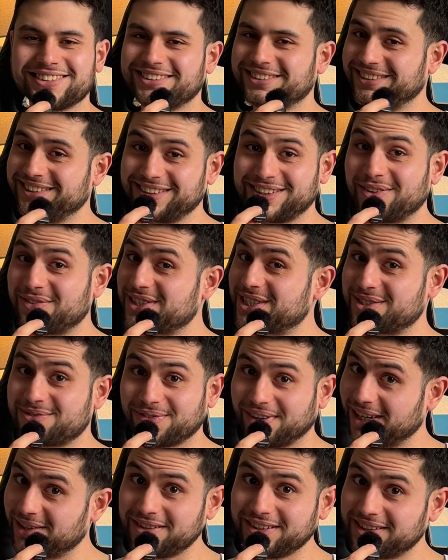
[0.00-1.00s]
You know, it's
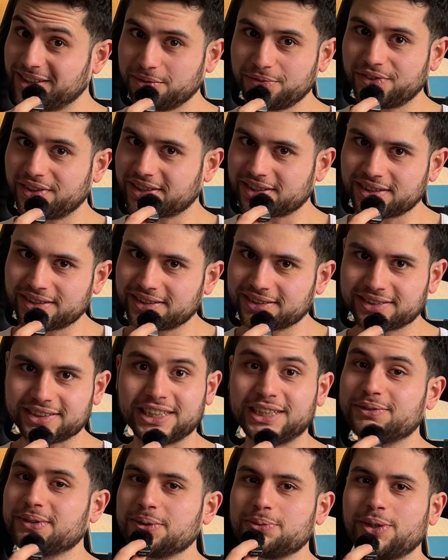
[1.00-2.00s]
very difficult.
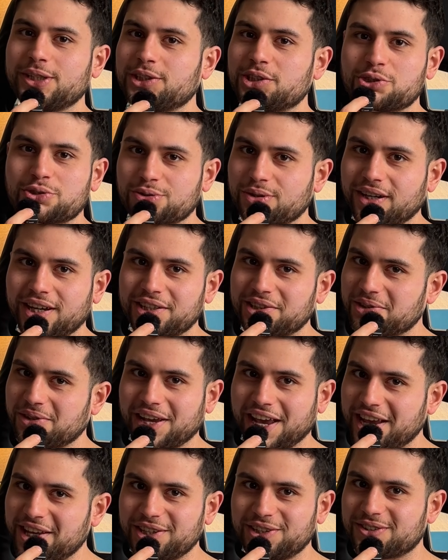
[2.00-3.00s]
Even when you try to
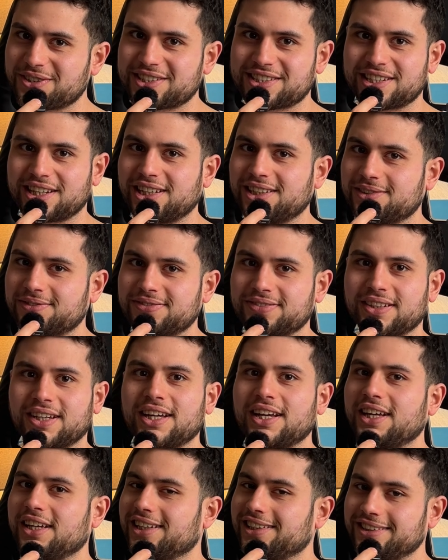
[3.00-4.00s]
hate yourself,
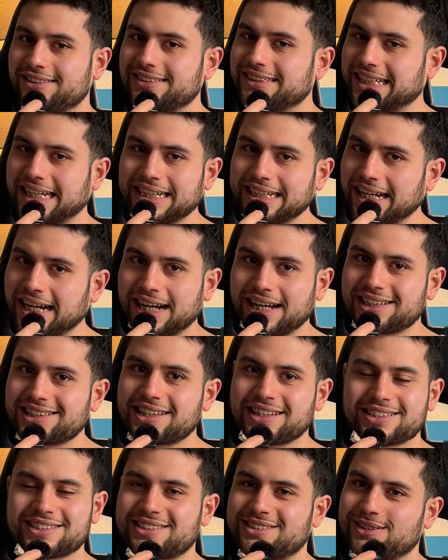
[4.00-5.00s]
you cannot.
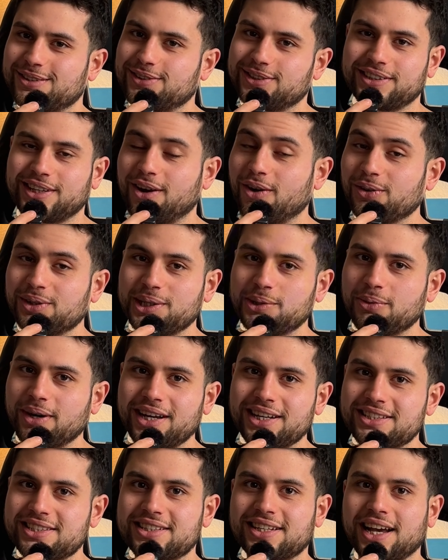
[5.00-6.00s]
So the only
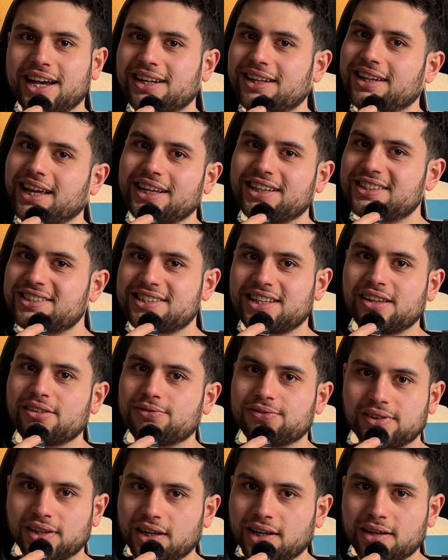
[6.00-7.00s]
way is kind of like
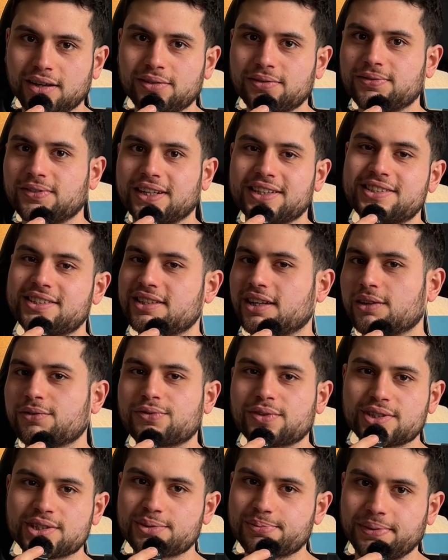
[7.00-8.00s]
self-love and
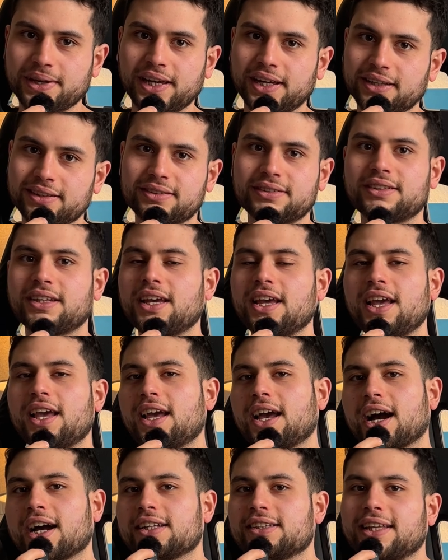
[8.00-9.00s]
self-respect.
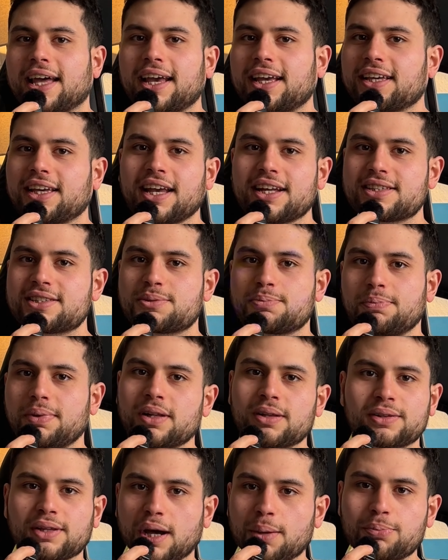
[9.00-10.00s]
And that gets
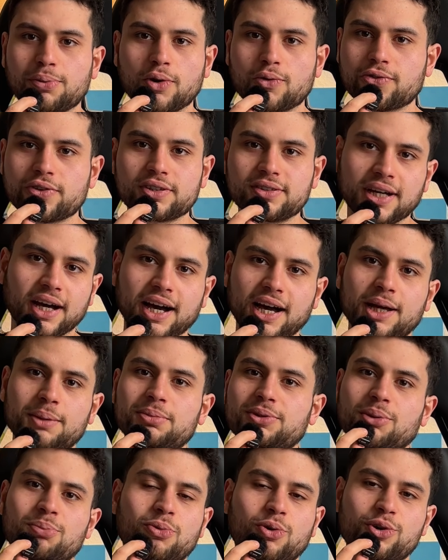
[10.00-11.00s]
built up over time.
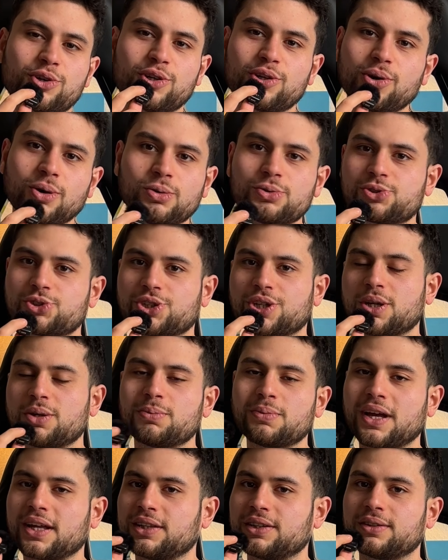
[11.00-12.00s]
The more you go
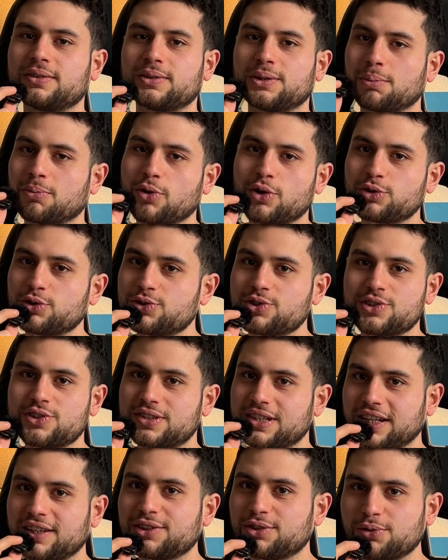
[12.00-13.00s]
gym and the more you
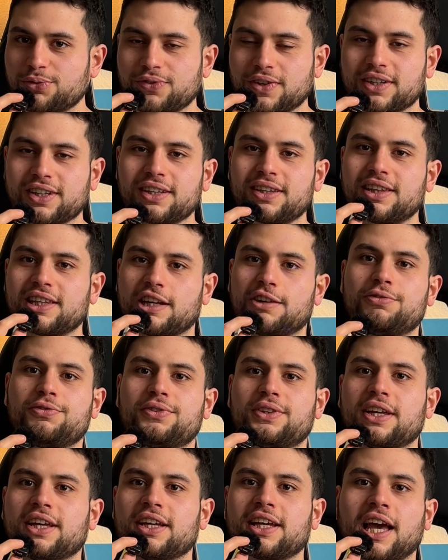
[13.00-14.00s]
stick to fucking
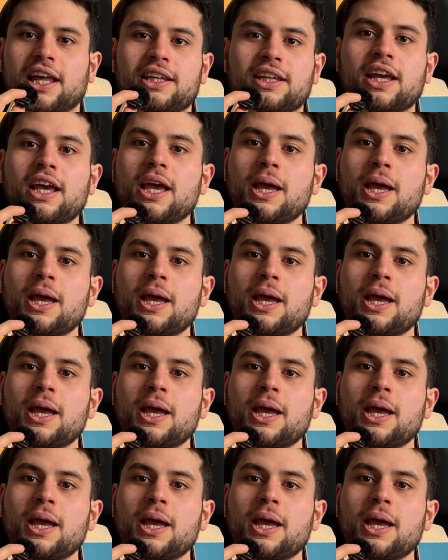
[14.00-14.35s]
lifting and